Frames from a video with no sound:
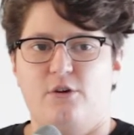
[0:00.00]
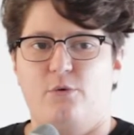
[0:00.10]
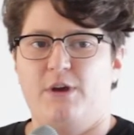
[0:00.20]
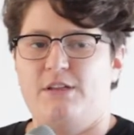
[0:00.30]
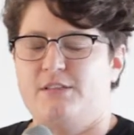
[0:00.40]

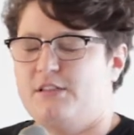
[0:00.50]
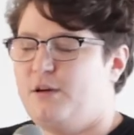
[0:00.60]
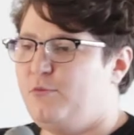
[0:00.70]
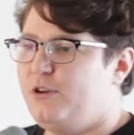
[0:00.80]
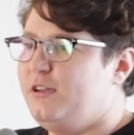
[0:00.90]
when
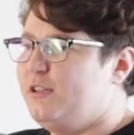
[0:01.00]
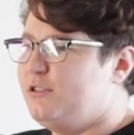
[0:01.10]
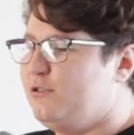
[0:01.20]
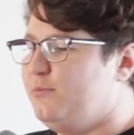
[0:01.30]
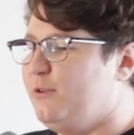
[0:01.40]
someone
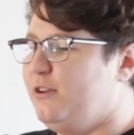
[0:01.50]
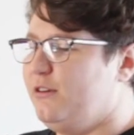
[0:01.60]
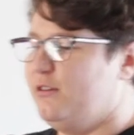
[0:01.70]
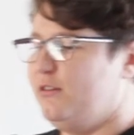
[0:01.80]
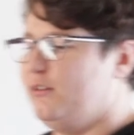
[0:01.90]
needs to
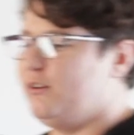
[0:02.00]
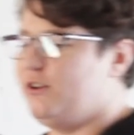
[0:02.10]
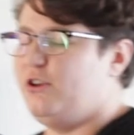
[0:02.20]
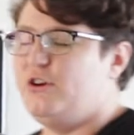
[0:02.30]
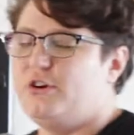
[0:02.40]
be
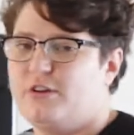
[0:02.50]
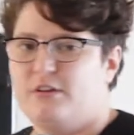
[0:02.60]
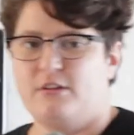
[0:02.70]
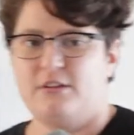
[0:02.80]
cured,